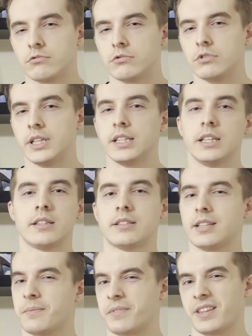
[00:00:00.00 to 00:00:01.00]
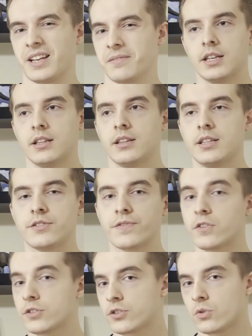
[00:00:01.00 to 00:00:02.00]
really the same thing. These
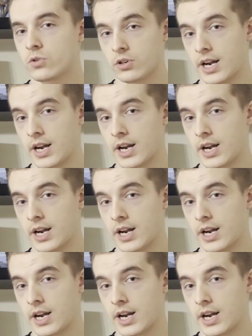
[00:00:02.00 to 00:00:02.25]
first order